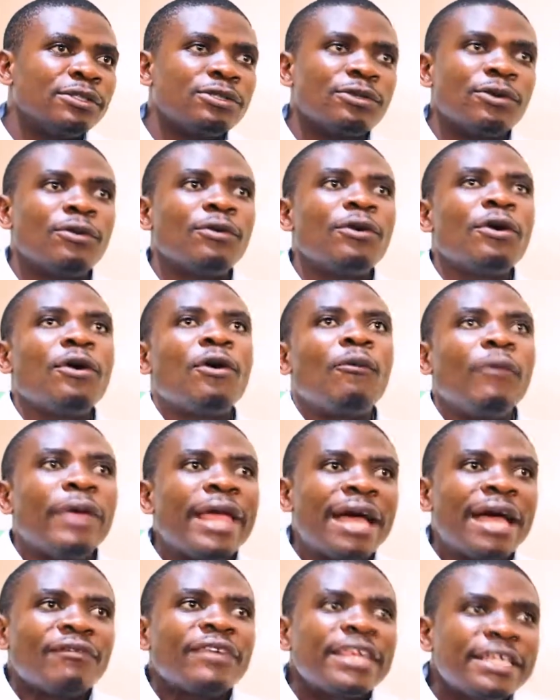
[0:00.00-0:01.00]
So we
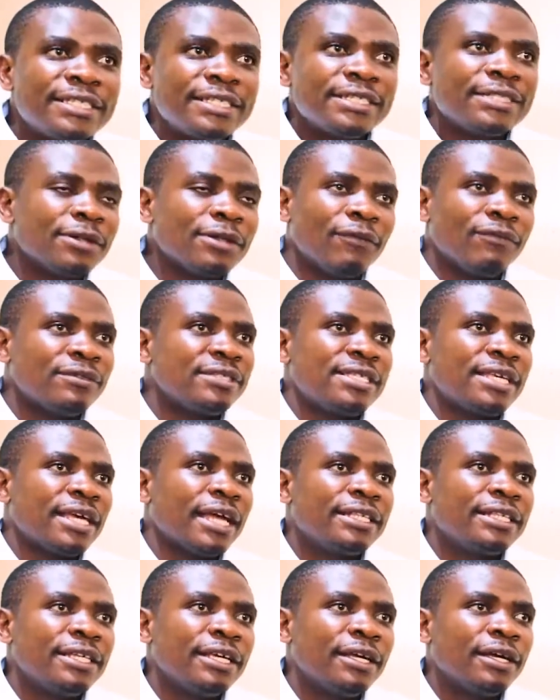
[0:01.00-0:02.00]
have cases of
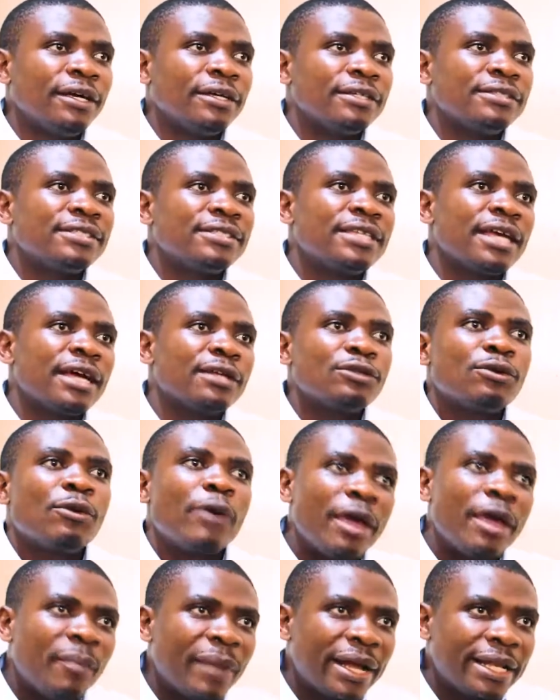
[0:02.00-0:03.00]

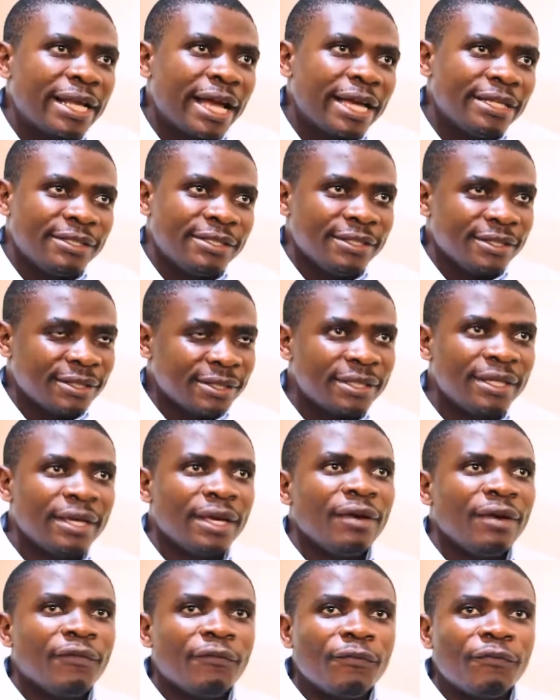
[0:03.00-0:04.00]
steatohepatitis
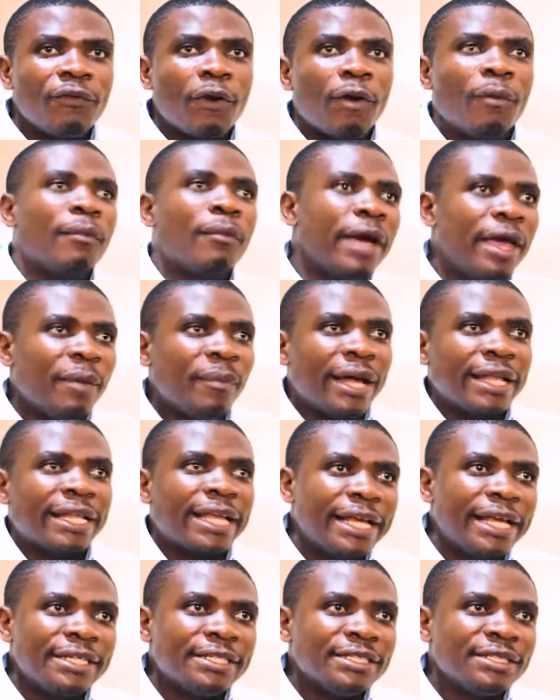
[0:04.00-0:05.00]
from
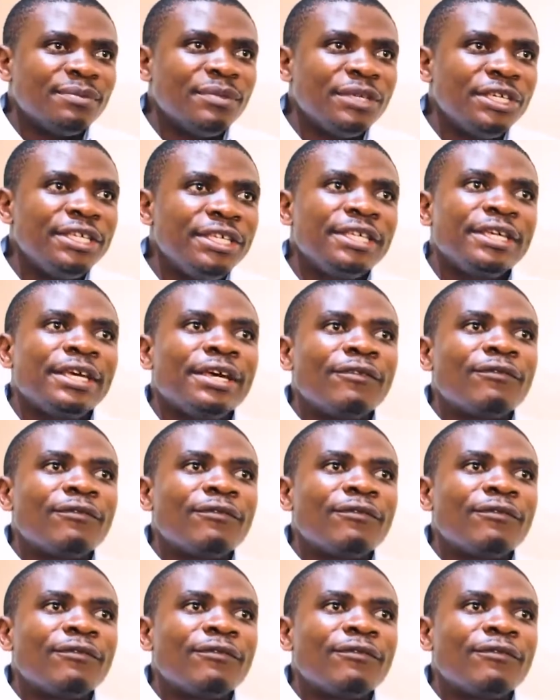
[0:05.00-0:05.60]
hepatitis B,